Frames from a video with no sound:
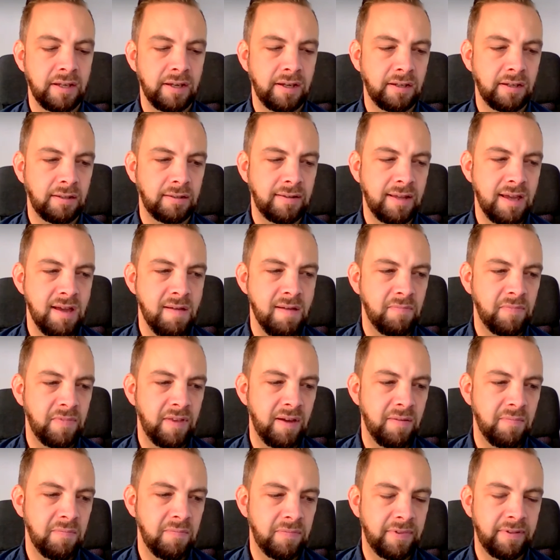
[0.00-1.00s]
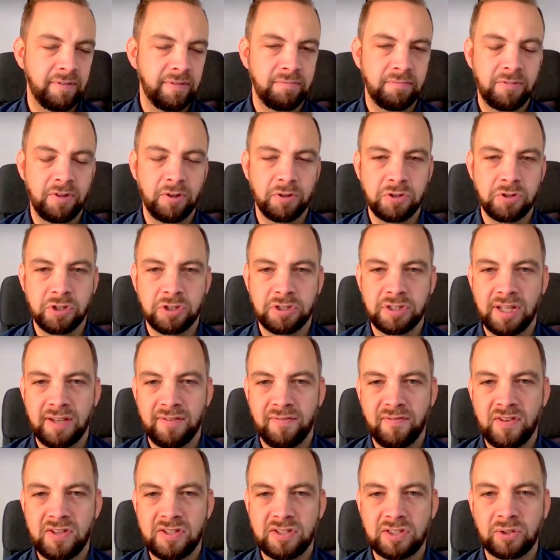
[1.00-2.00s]
their not just their
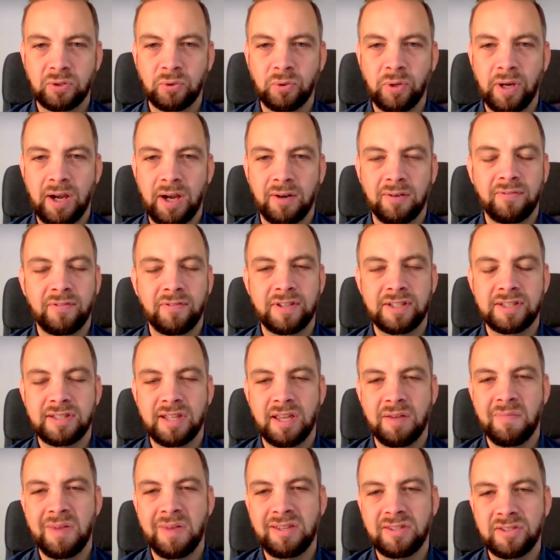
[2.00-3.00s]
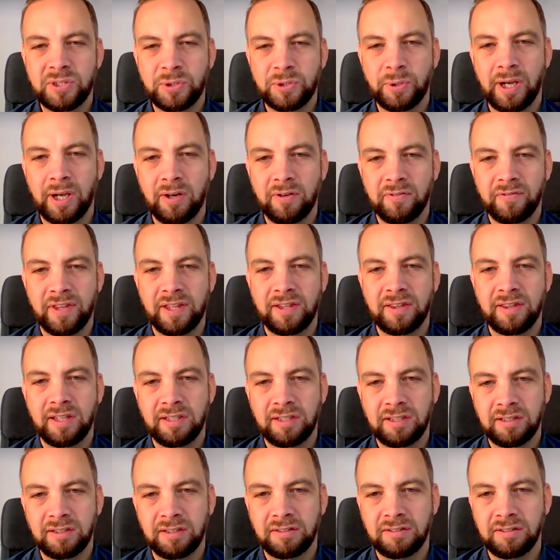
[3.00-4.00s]
physical health, it's their mental health then
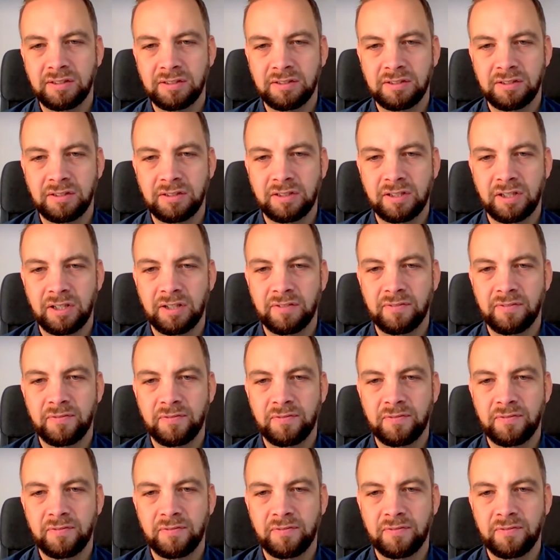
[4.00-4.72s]
that you kind of...